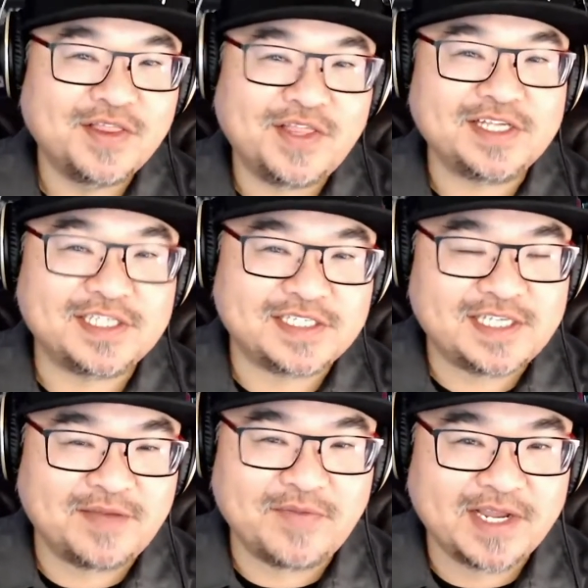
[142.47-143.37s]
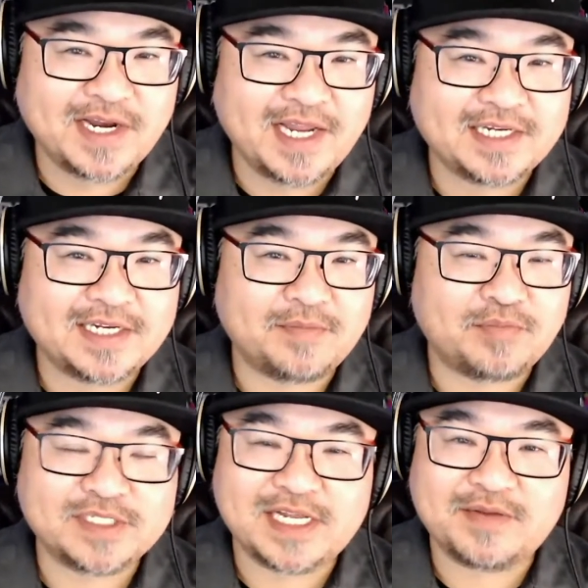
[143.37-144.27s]
This is CMA Connected,
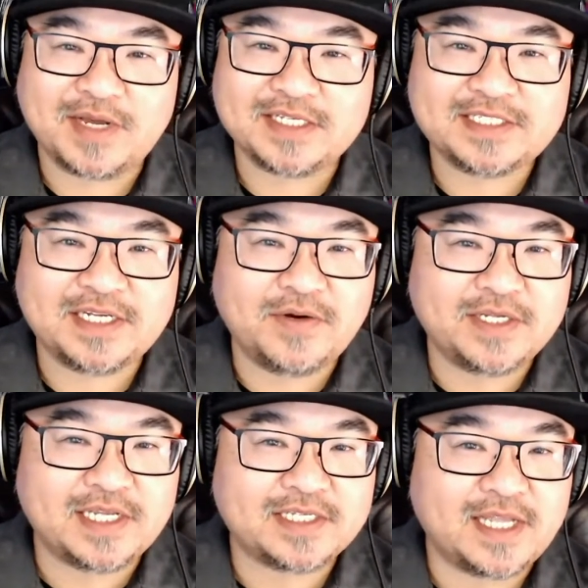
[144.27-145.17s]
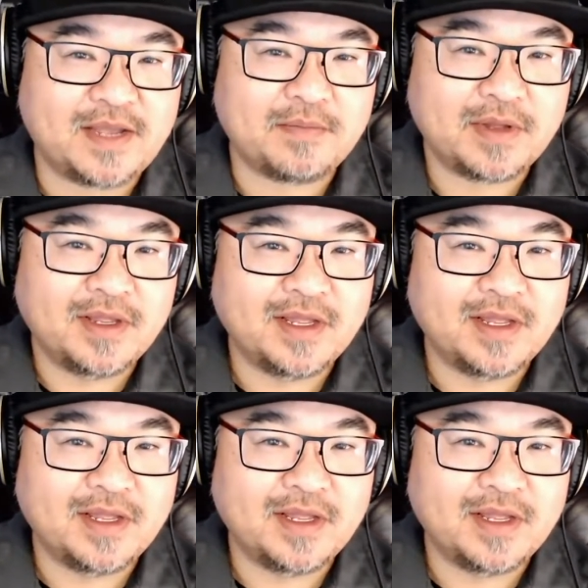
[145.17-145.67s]
presented by SiriusXM,